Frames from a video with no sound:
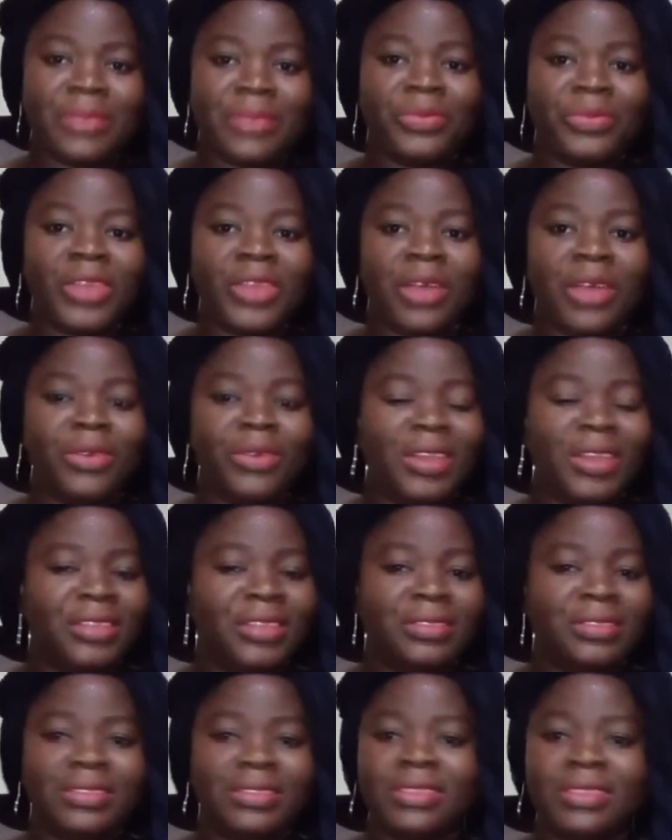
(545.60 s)
now,
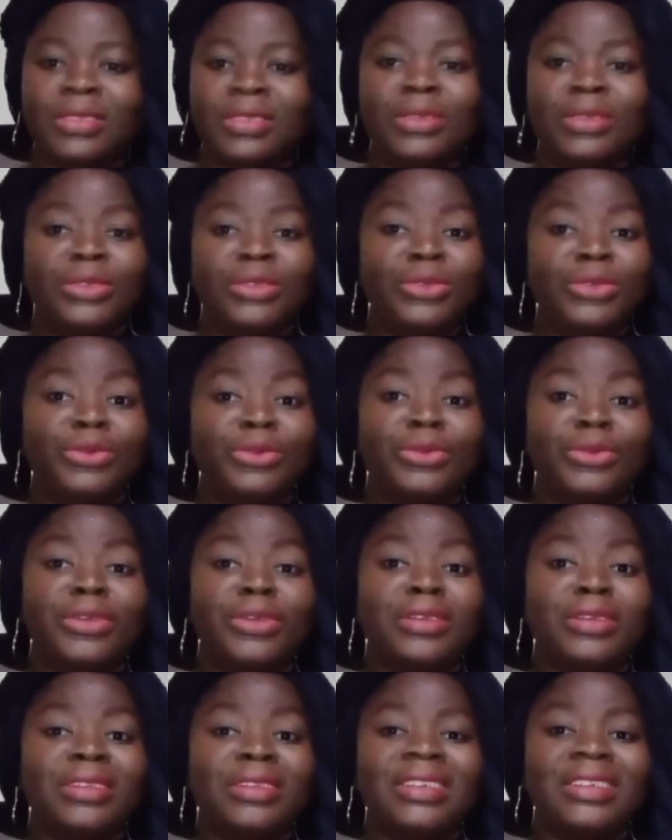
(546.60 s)
and you will
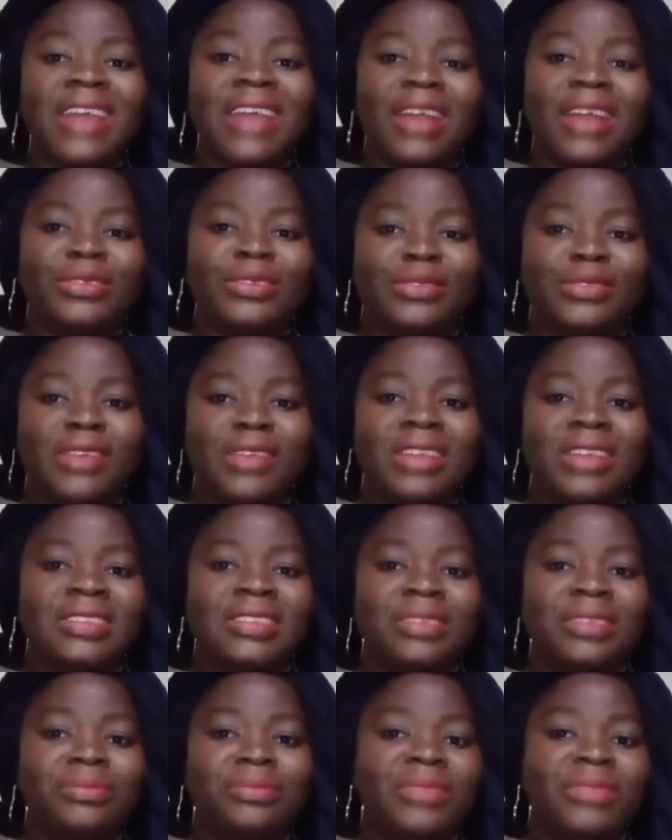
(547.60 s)
quickly
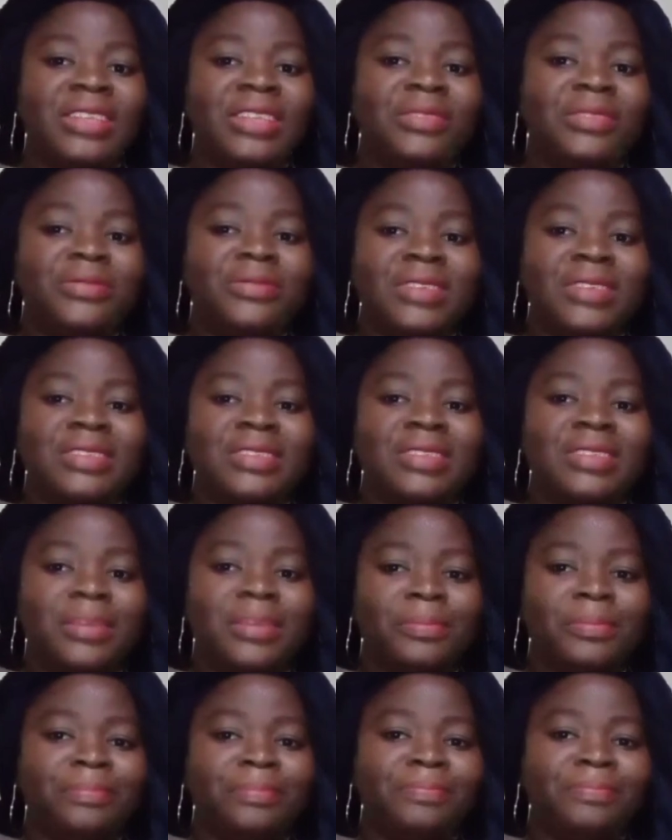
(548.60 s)
attract and manifest
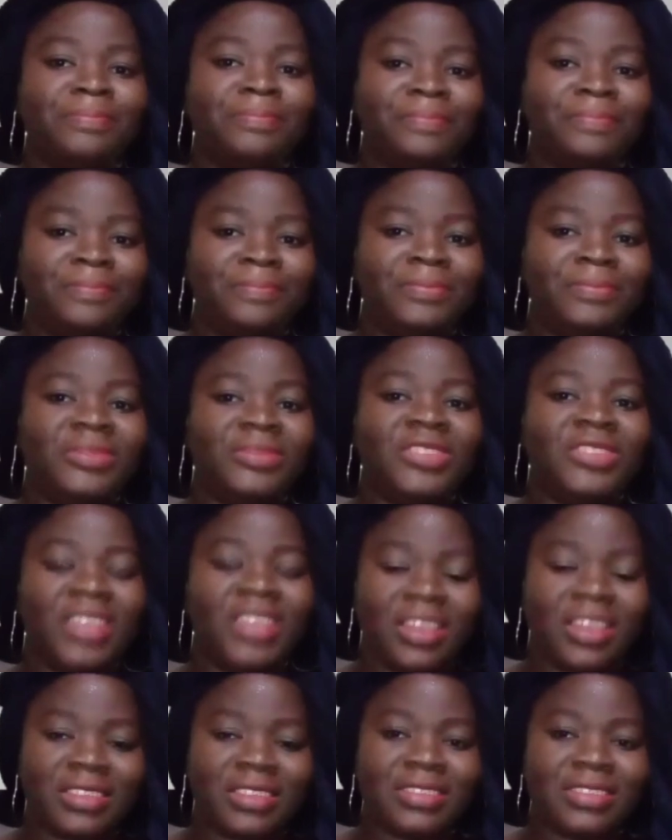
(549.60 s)
them.
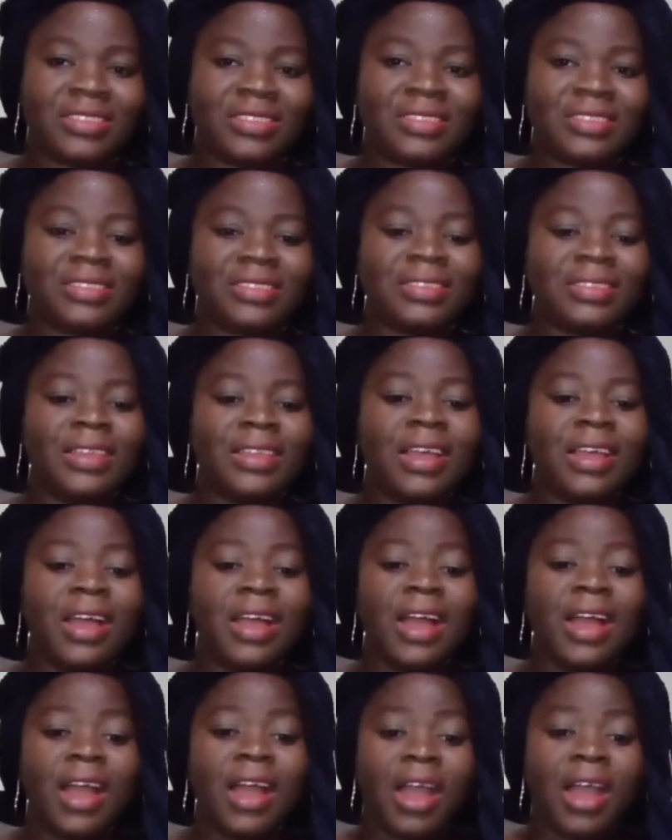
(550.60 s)
Yes.
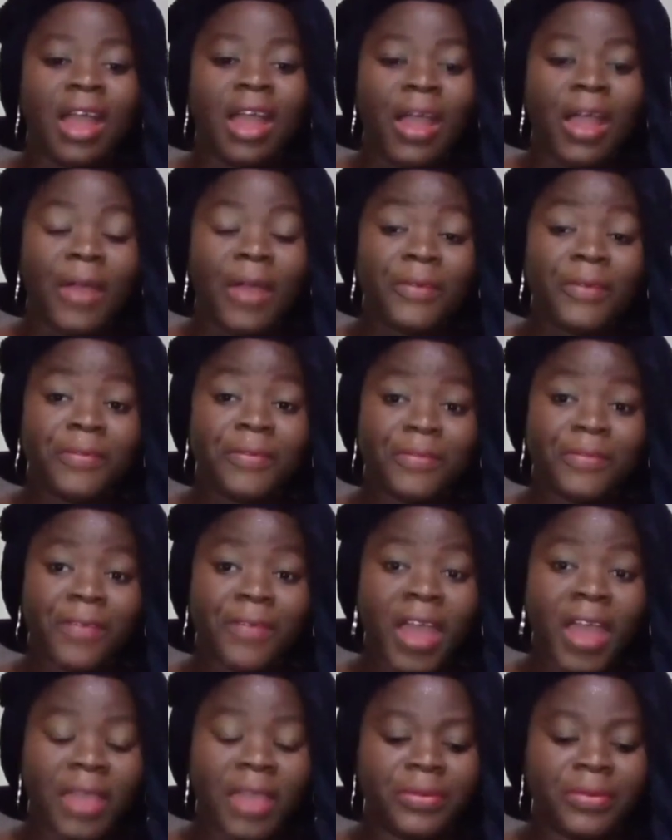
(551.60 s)

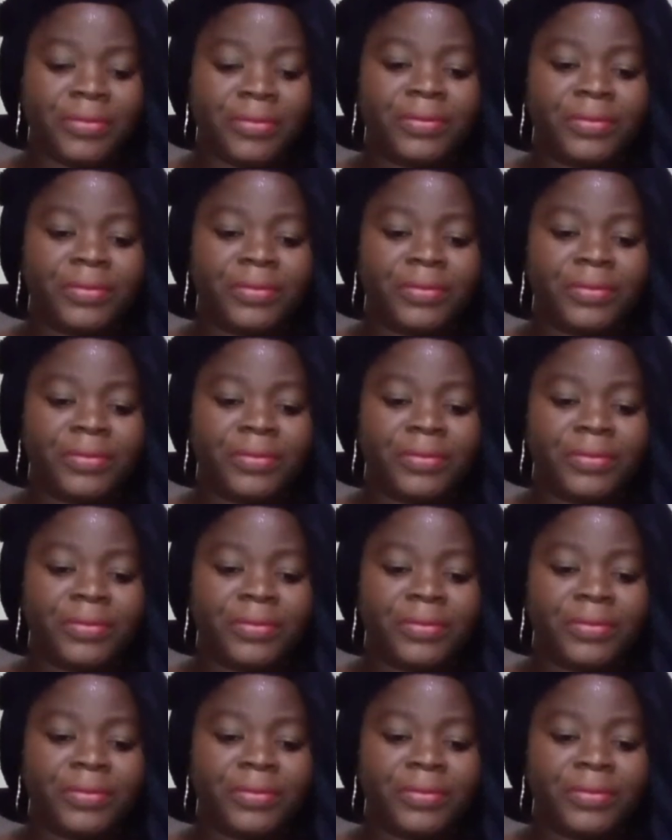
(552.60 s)
Five,